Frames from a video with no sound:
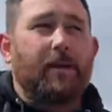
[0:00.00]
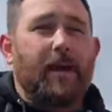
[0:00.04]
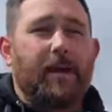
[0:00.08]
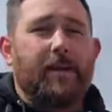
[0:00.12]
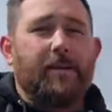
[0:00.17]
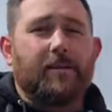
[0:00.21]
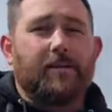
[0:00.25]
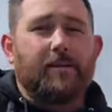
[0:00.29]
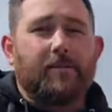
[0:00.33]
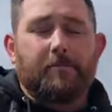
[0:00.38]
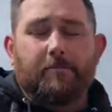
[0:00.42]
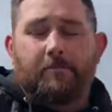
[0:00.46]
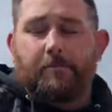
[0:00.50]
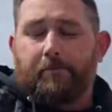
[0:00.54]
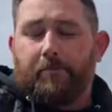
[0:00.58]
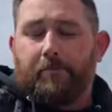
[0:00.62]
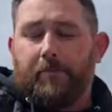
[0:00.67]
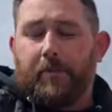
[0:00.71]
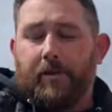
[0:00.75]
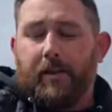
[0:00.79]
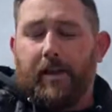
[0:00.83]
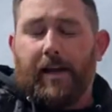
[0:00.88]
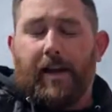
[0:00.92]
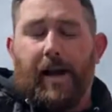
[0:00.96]
And I would just
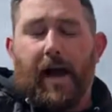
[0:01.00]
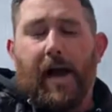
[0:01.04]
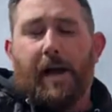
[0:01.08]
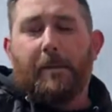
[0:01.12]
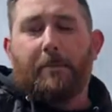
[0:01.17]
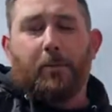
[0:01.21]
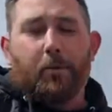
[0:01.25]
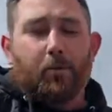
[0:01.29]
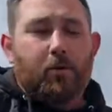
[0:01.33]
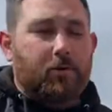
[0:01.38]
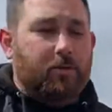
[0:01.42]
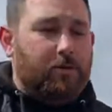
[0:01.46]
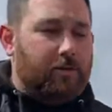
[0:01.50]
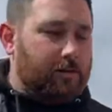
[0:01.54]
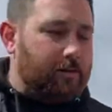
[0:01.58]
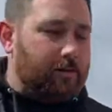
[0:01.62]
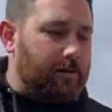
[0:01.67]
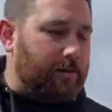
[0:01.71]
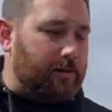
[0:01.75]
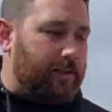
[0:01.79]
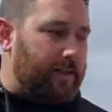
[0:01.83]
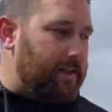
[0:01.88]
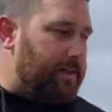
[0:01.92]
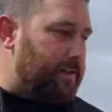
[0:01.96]
recommend,
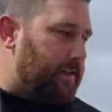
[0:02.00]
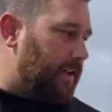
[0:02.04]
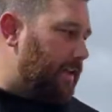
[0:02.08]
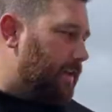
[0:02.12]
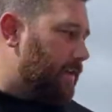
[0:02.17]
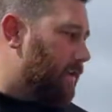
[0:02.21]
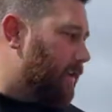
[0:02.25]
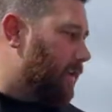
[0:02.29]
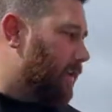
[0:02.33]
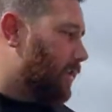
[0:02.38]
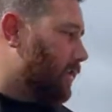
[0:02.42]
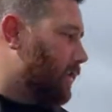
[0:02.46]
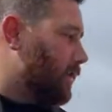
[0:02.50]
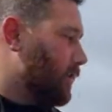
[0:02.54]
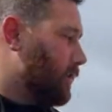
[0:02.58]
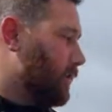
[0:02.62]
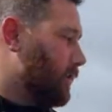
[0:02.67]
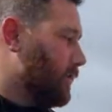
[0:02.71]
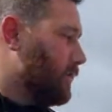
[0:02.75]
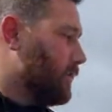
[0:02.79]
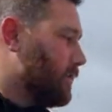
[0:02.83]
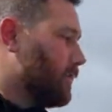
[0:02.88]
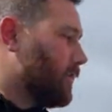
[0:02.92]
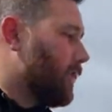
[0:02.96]
like I personally
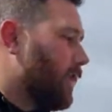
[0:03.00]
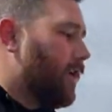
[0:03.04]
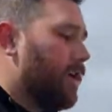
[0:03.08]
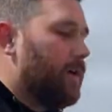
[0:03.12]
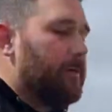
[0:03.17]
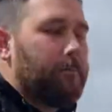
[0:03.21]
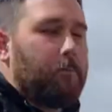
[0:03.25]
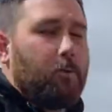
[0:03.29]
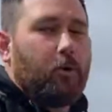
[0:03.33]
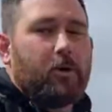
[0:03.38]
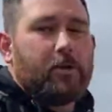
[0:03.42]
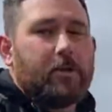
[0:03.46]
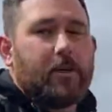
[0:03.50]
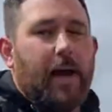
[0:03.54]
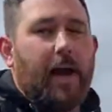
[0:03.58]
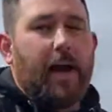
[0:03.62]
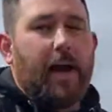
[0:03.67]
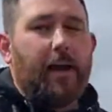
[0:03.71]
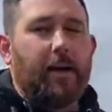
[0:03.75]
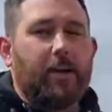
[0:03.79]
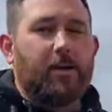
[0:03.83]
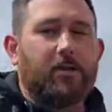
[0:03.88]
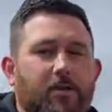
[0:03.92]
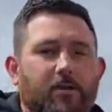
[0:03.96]
tend to use
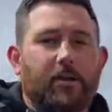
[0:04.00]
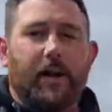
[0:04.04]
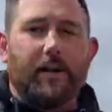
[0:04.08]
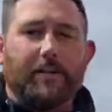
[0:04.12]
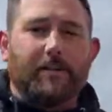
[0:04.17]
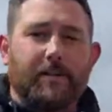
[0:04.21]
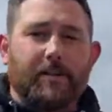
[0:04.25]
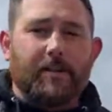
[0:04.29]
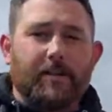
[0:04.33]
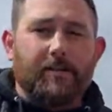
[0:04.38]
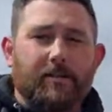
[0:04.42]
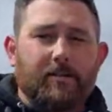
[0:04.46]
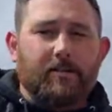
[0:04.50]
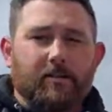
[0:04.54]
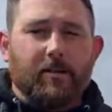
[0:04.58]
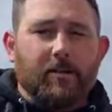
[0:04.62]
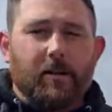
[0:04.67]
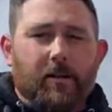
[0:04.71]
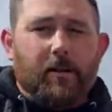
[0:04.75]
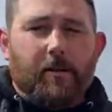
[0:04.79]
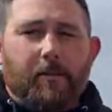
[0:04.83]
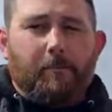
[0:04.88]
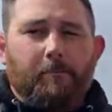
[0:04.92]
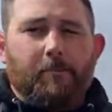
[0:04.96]
more tire
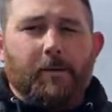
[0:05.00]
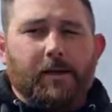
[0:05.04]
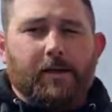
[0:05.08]
dressings